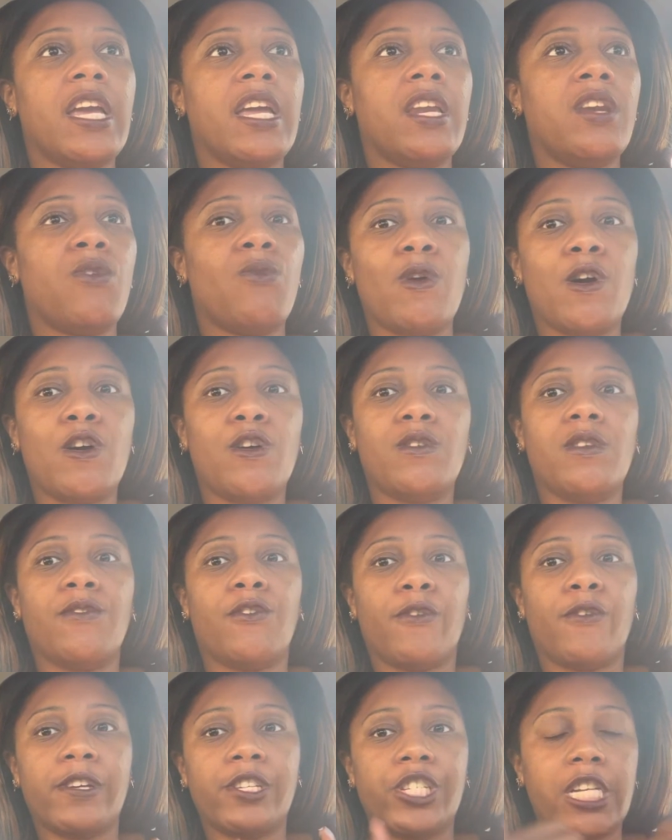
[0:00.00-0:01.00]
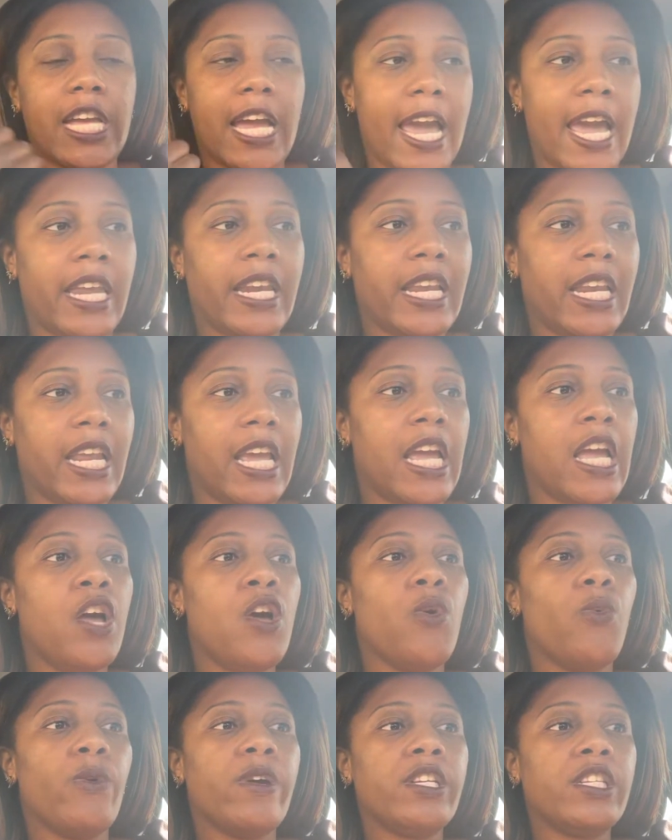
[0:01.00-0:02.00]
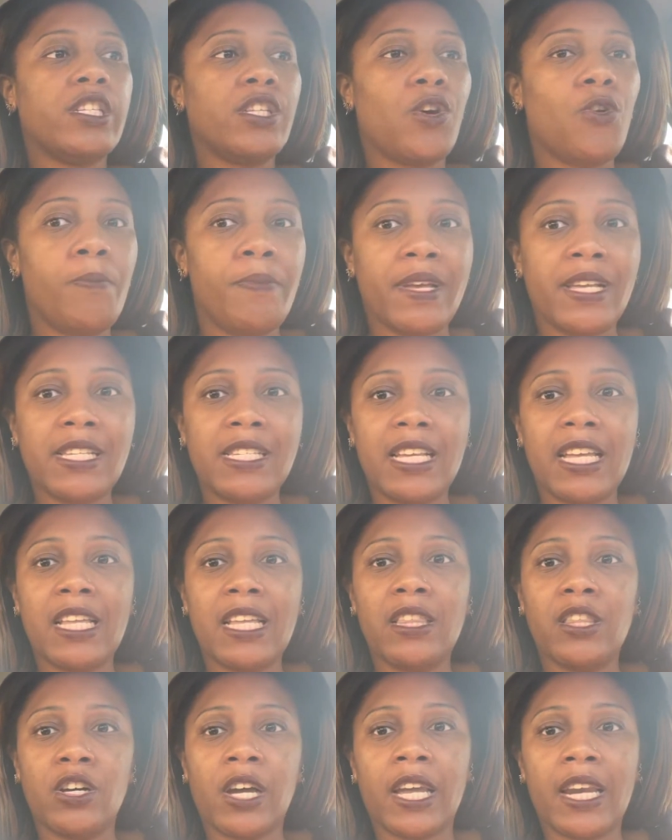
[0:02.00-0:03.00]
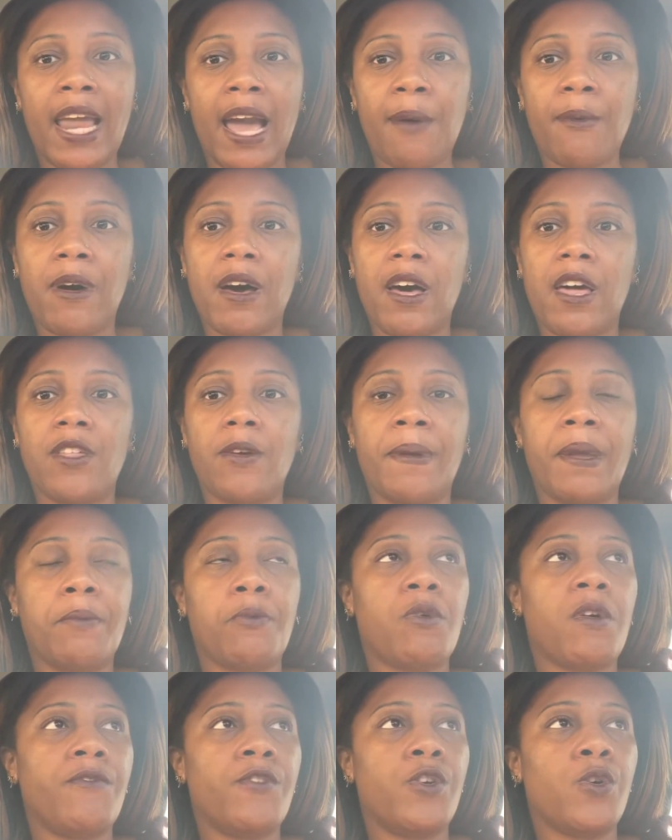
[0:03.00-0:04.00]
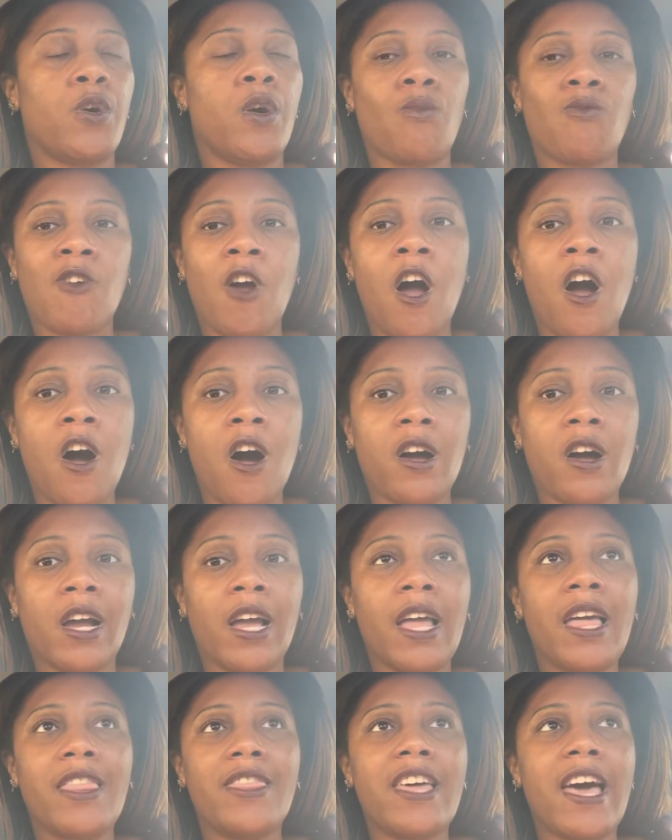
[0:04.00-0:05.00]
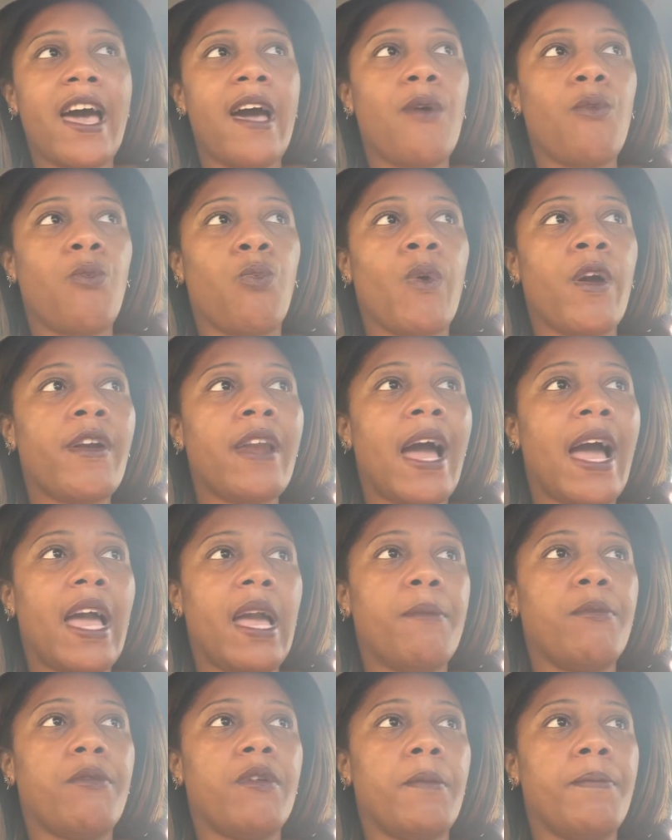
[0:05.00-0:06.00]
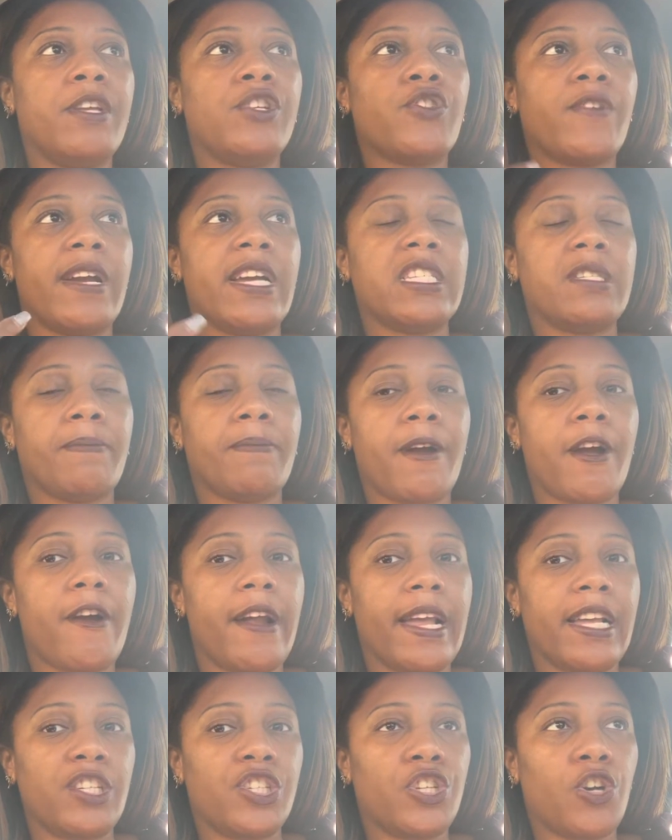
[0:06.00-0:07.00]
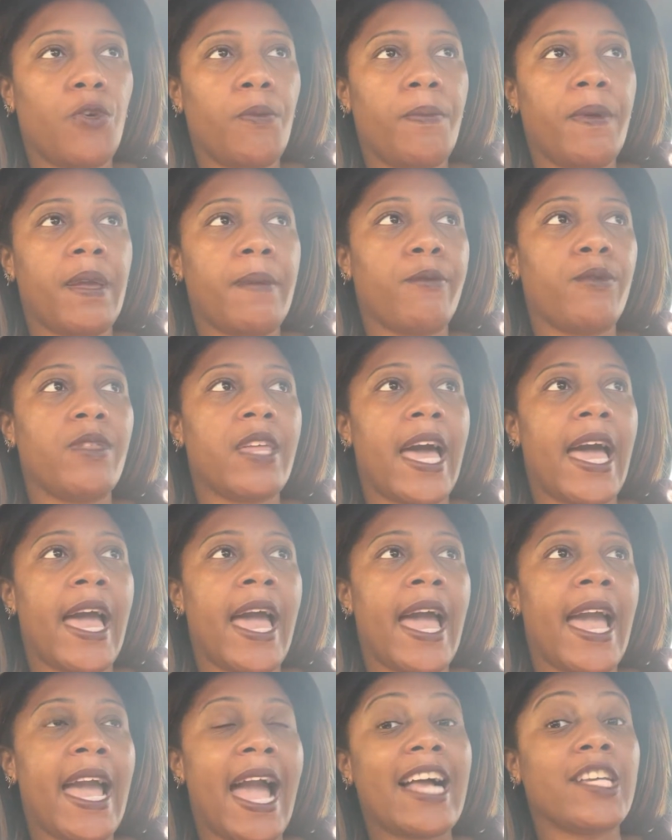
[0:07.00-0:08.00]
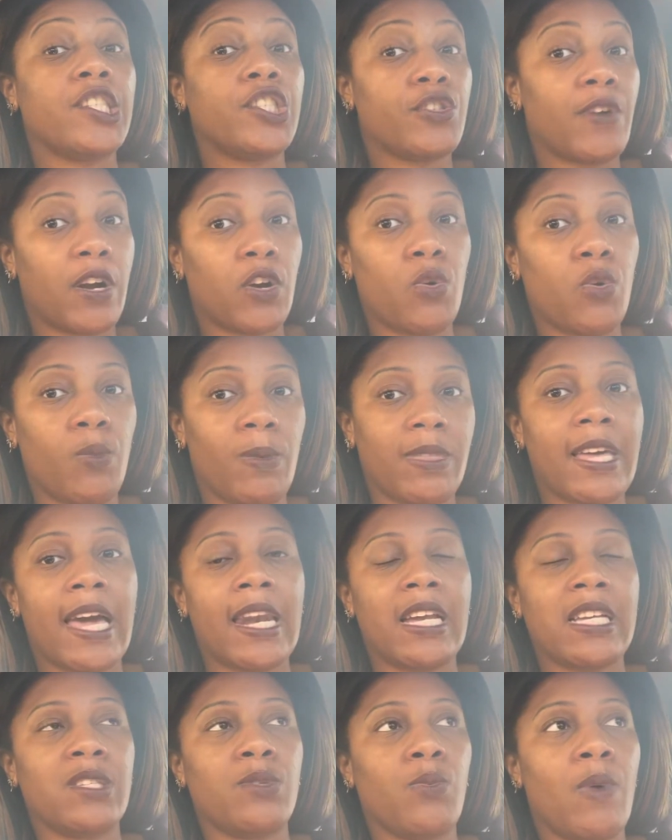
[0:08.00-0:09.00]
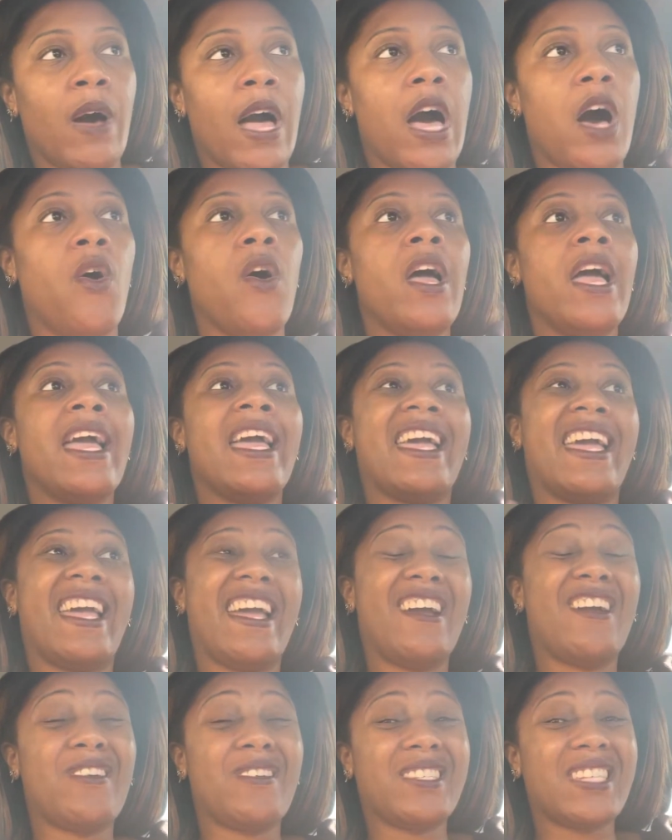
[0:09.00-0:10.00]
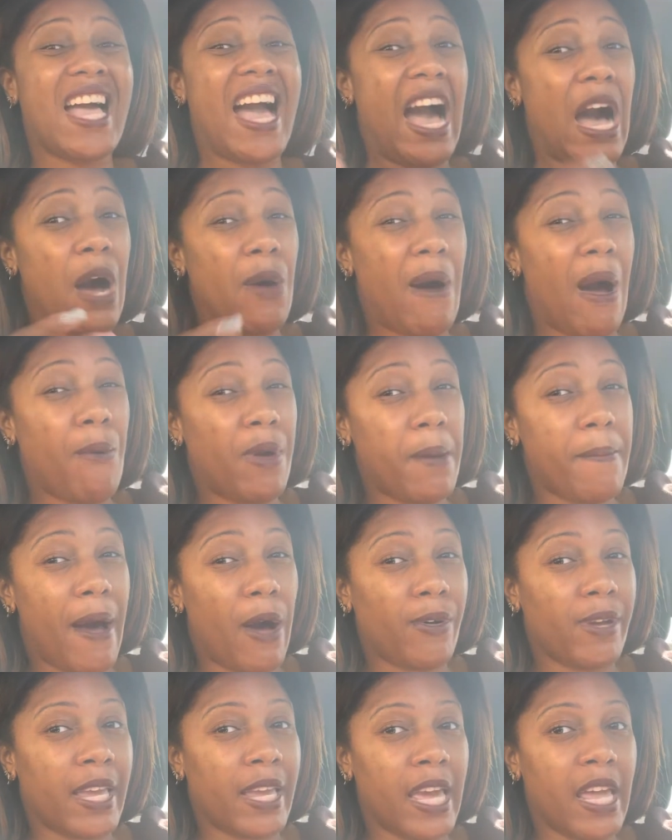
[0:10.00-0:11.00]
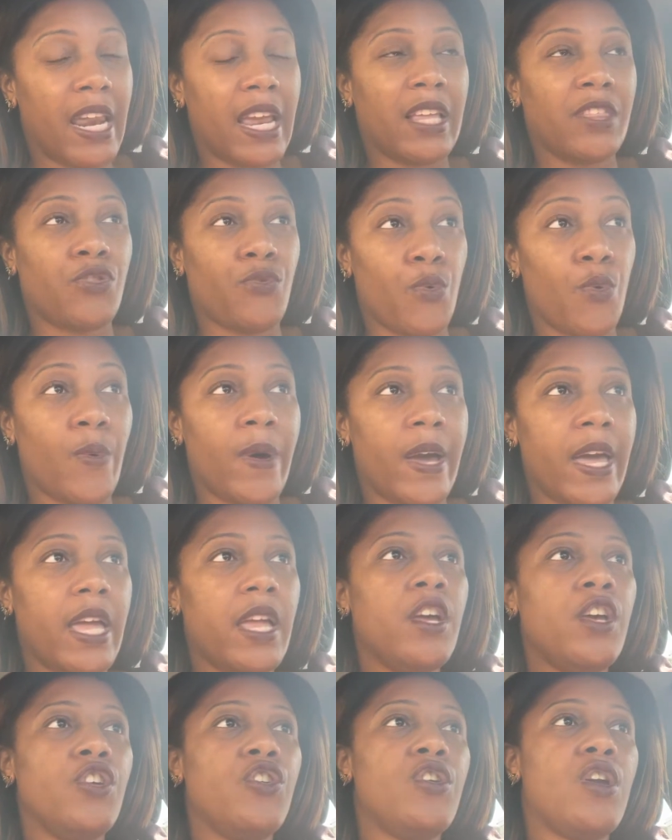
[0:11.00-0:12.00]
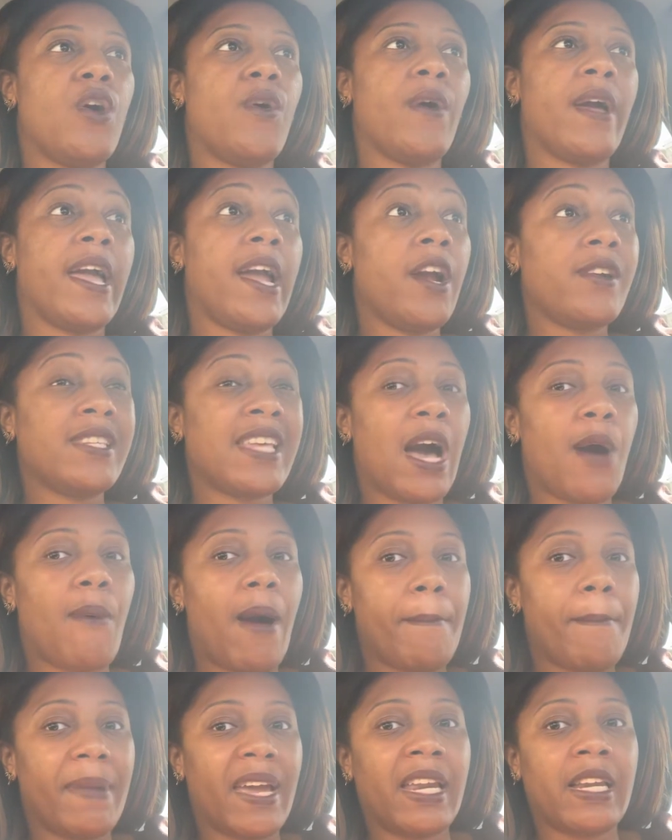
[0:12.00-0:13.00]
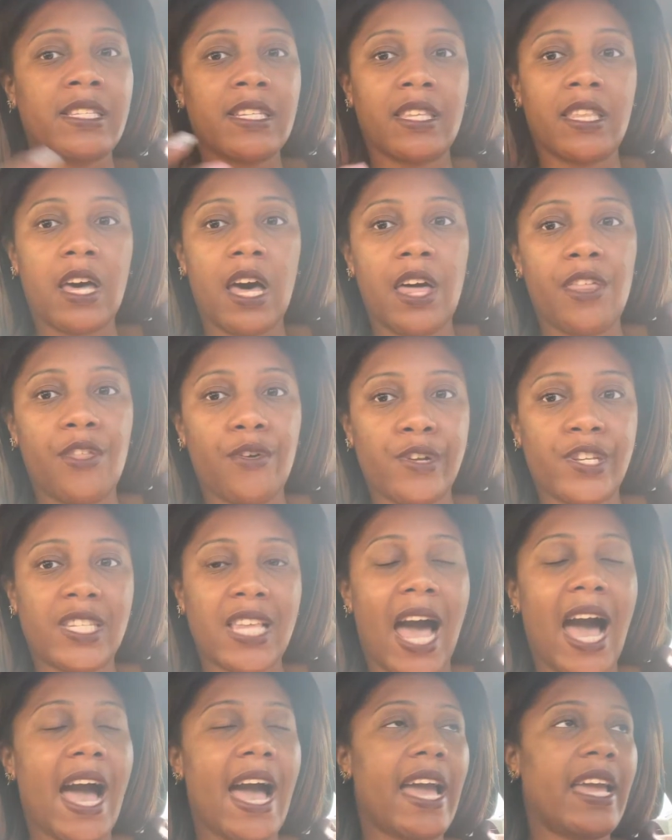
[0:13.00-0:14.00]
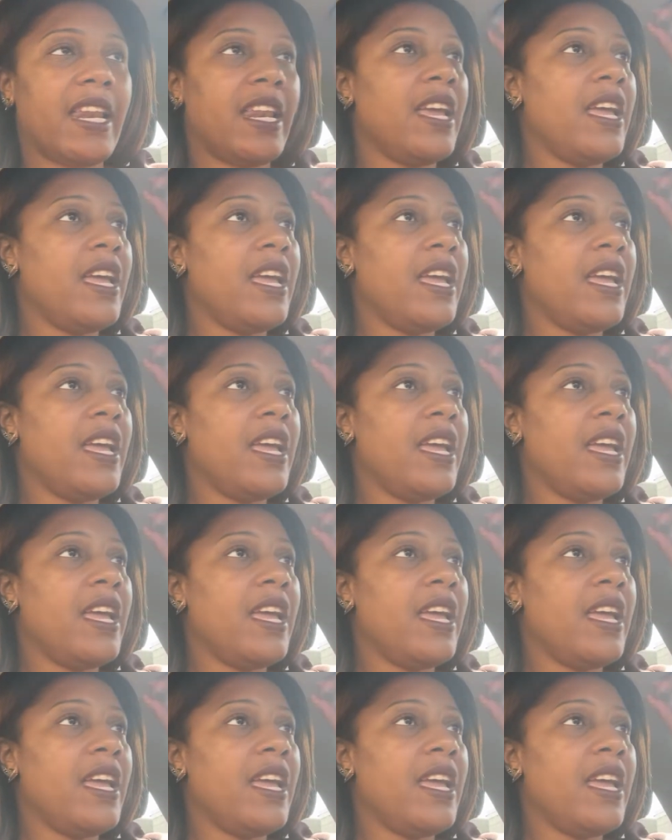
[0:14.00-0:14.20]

in the world of christianity we're so busy looking at what other people are doing wrong that we're not able to be transparent and show people that hey i struggle with that as well here's how i went about getting through it you know here's how i made it to the other side